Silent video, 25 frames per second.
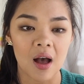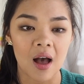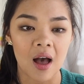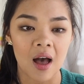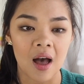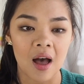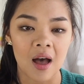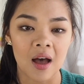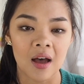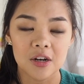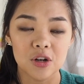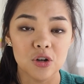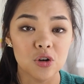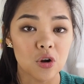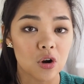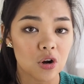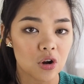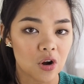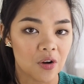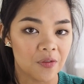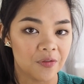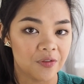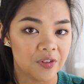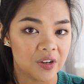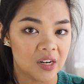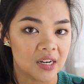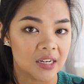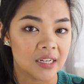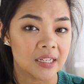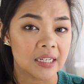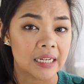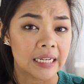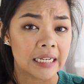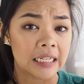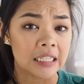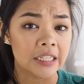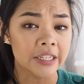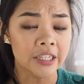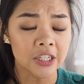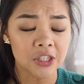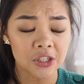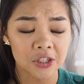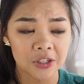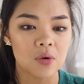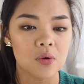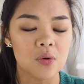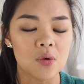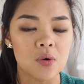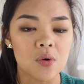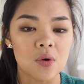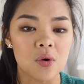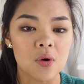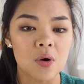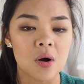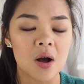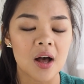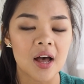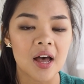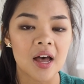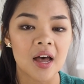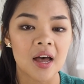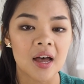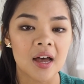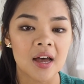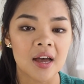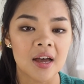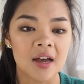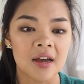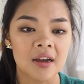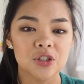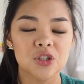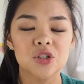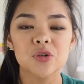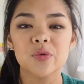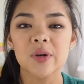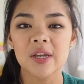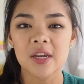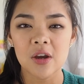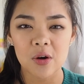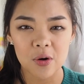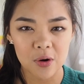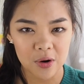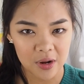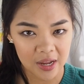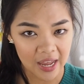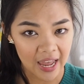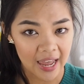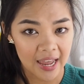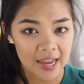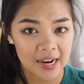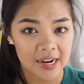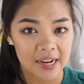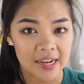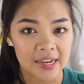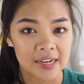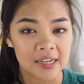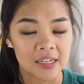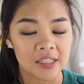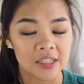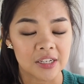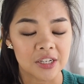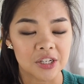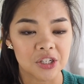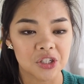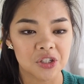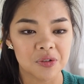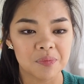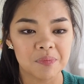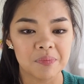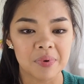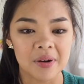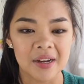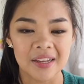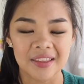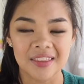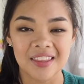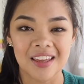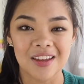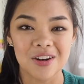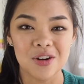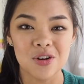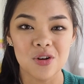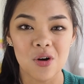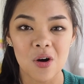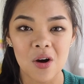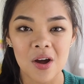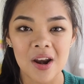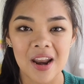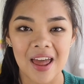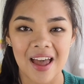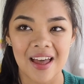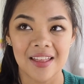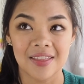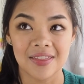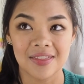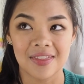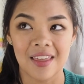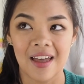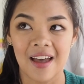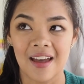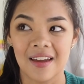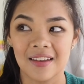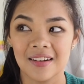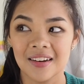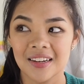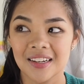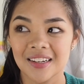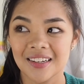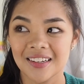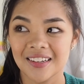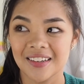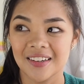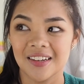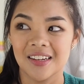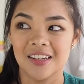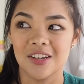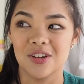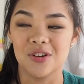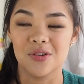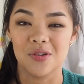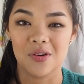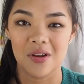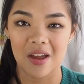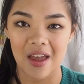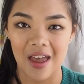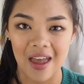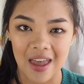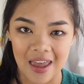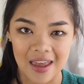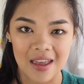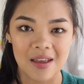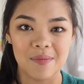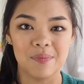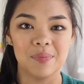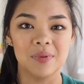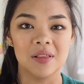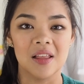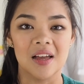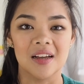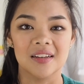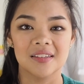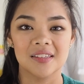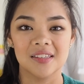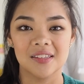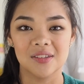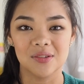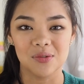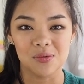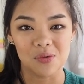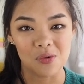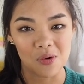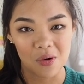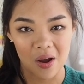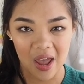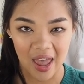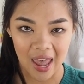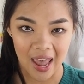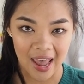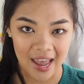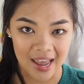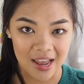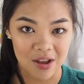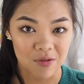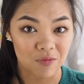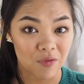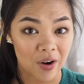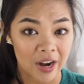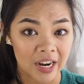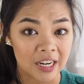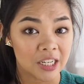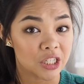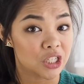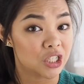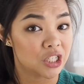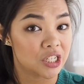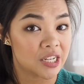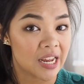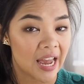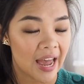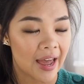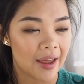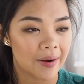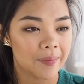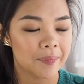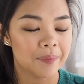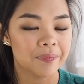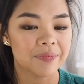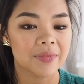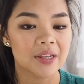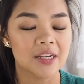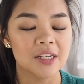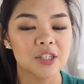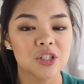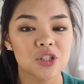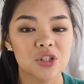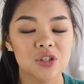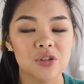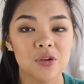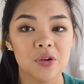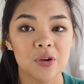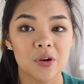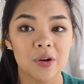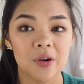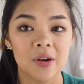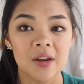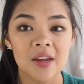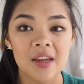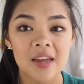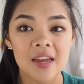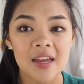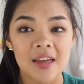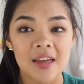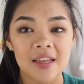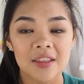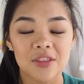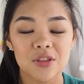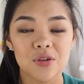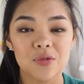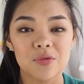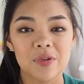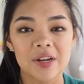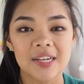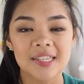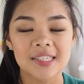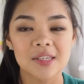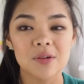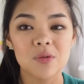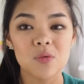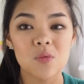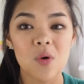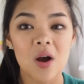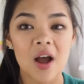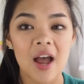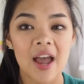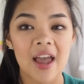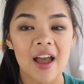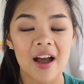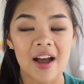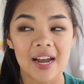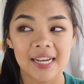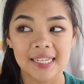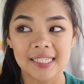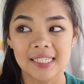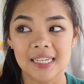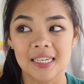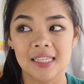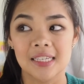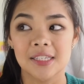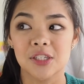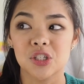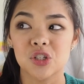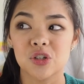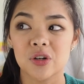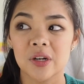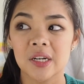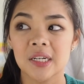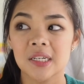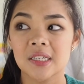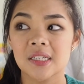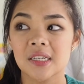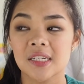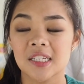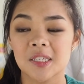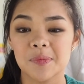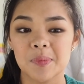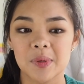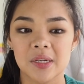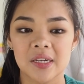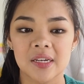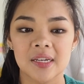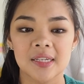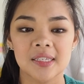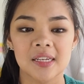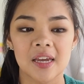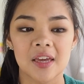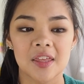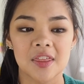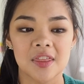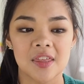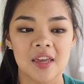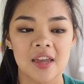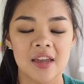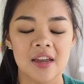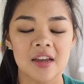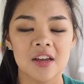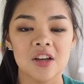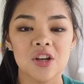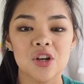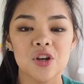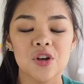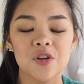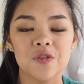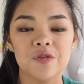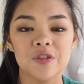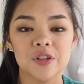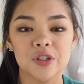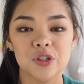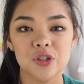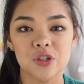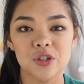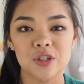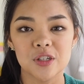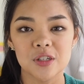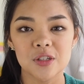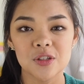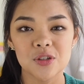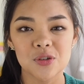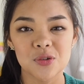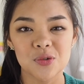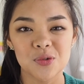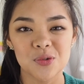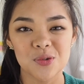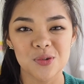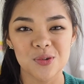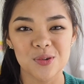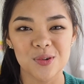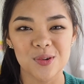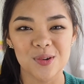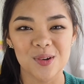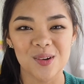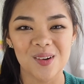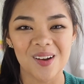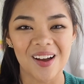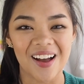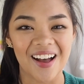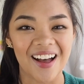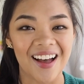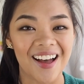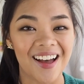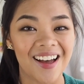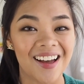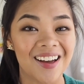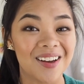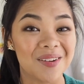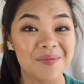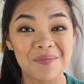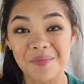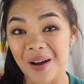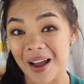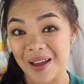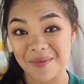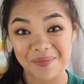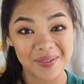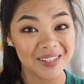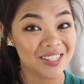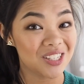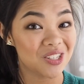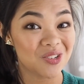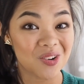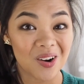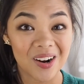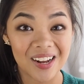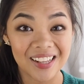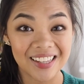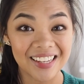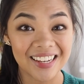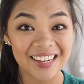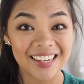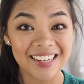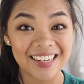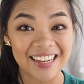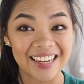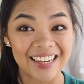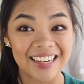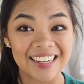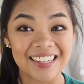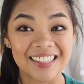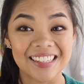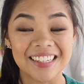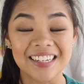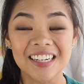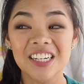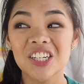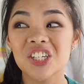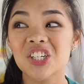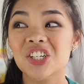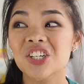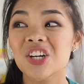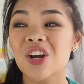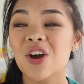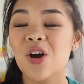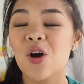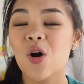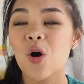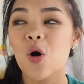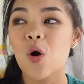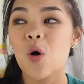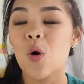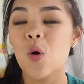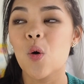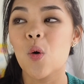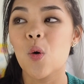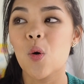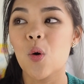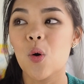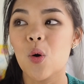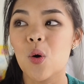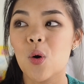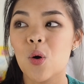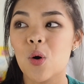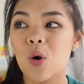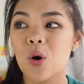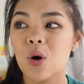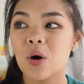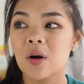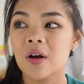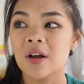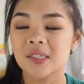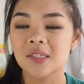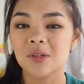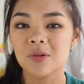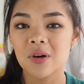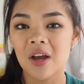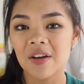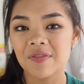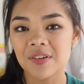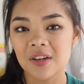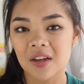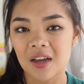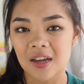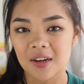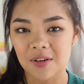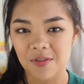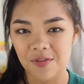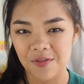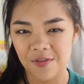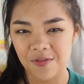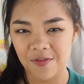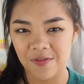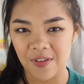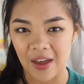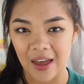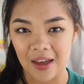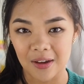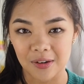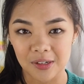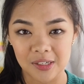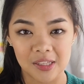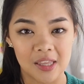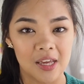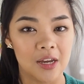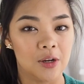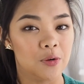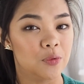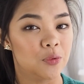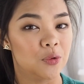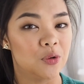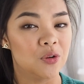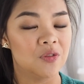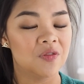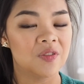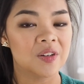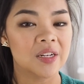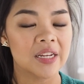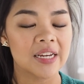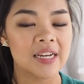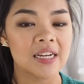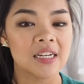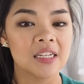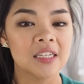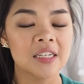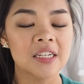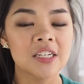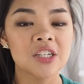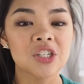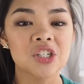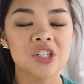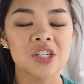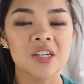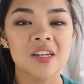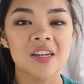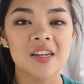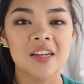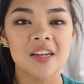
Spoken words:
are not confident in English or are doing okay in English, but they're not at that, A+ or A range yet. And so the reason why I see this trend is because I think for students who might be struggling in English or still haven't kind of found their groove in English,